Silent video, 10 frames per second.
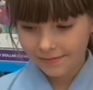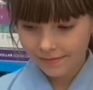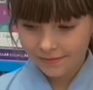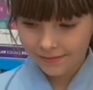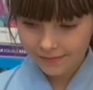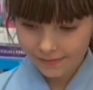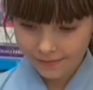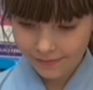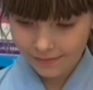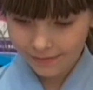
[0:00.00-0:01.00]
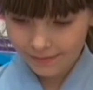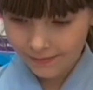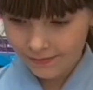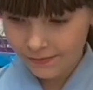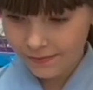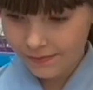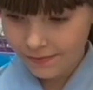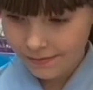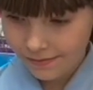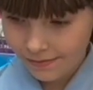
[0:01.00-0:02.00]

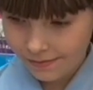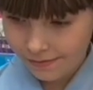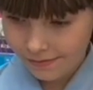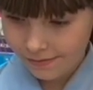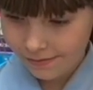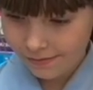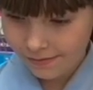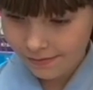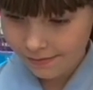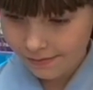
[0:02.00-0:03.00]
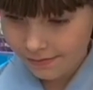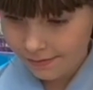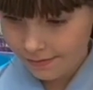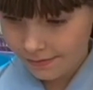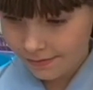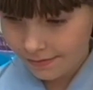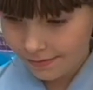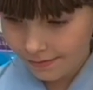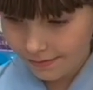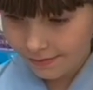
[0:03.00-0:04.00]

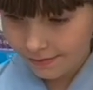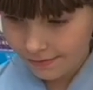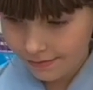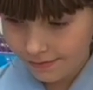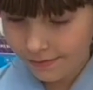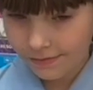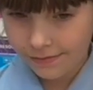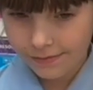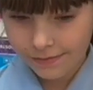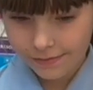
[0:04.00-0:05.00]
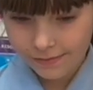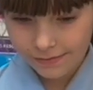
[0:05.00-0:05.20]
This person isn't speaking.